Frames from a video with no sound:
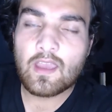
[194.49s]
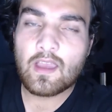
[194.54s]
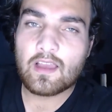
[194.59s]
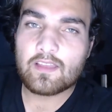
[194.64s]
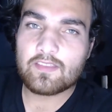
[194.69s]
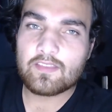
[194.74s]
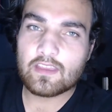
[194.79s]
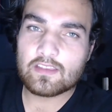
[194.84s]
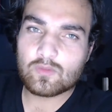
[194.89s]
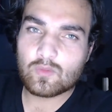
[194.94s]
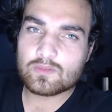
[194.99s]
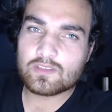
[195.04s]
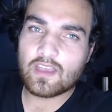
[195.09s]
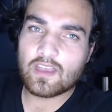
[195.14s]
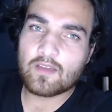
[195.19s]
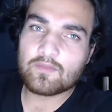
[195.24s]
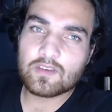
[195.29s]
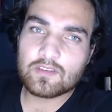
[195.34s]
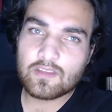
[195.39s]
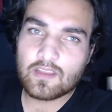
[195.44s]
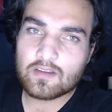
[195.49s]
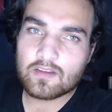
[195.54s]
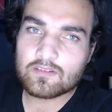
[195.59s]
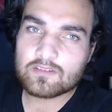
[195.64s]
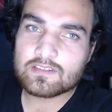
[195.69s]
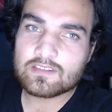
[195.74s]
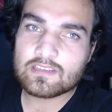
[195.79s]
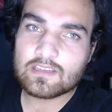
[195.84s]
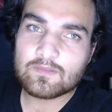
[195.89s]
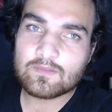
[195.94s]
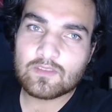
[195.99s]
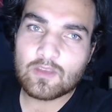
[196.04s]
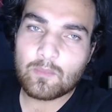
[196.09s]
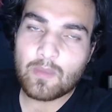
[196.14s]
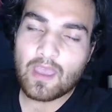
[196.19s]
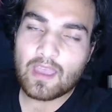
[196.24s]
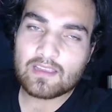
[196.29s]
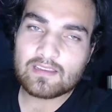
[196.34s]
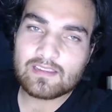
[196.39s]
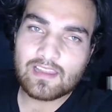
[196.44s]
This was after they received the
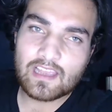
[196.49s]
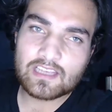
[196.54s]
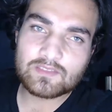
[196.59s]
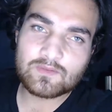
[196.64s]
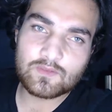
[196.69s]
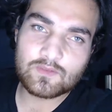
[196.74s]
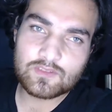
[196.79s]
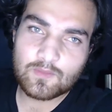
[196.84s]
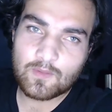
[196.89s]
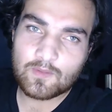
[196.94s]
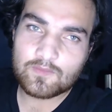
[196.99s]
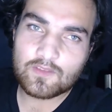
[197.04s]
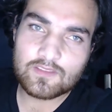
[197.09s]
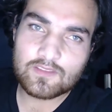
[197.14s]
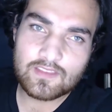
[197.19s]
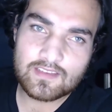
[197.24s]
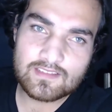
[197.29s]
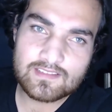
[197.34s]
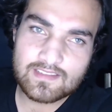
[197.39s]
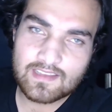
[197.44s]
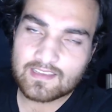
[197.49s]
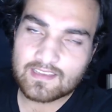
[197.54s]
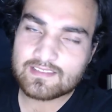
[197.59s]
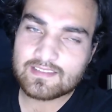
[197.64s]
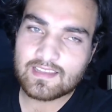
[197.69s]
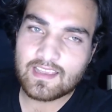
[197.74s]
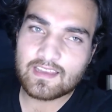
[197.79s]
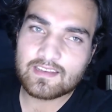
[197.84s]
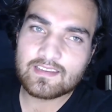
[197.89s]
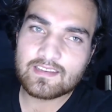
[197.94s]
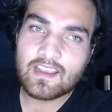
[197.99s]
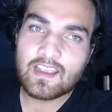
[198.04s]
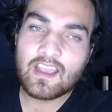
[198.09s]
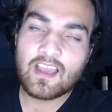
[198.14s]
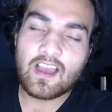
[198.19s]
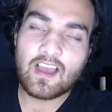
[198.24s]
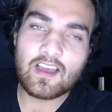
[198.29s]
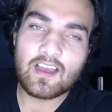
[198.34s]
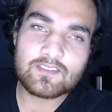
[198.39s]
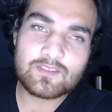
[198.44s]
backlash for some of the things they said,
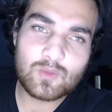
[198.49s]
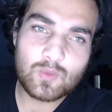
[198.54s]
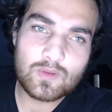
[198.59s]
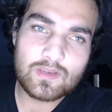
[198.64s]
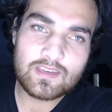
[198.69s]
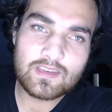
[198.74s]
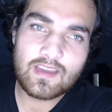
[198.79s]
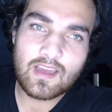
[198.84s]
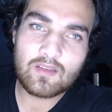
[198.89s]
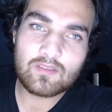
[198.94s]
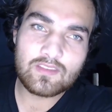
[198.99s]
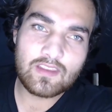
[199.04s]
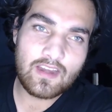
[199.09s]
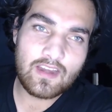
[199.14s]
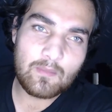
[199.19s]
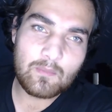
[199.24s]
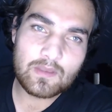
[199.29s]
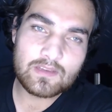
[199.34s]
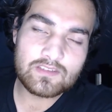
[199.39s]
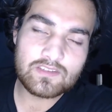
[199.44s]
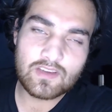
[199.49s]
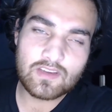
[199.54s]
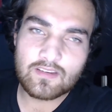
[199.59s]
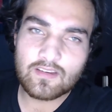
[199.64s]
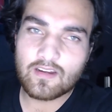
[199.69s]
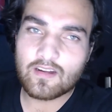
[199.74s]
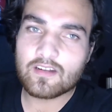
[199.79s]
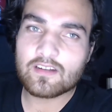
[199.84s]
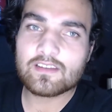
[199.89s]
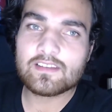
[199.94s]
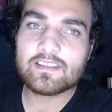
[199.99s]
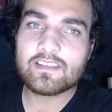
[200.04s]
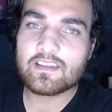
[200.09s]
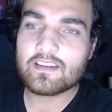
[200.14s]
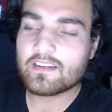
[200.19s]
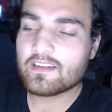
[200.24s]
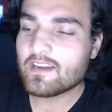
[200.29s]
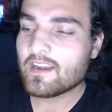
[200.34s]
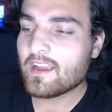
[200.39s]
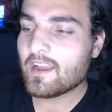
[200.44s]
tweeted out, that I mentioned
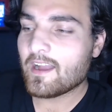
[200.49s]
earlier.